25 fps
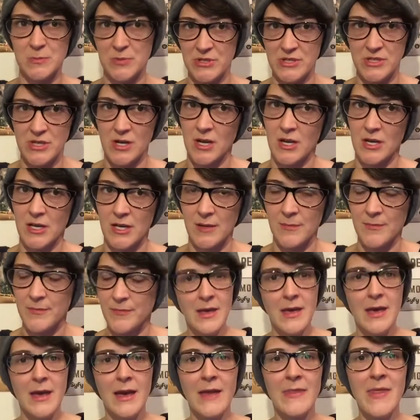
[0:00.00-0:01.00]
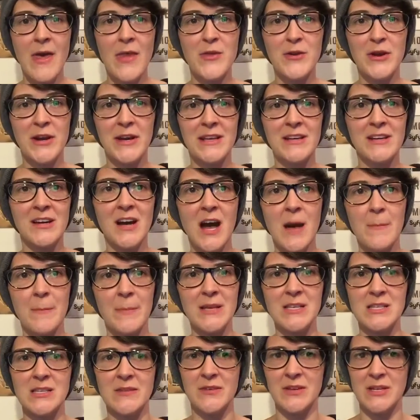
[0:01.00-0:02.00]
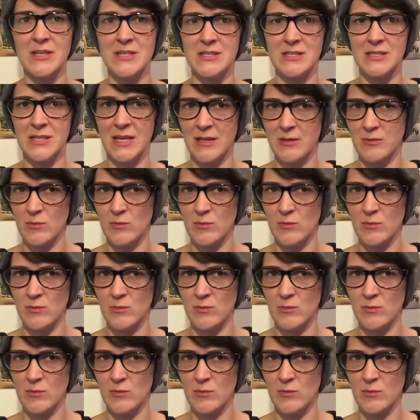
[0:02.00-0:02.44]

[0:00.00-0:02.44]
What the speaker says: persona, and that they're getting copies of his,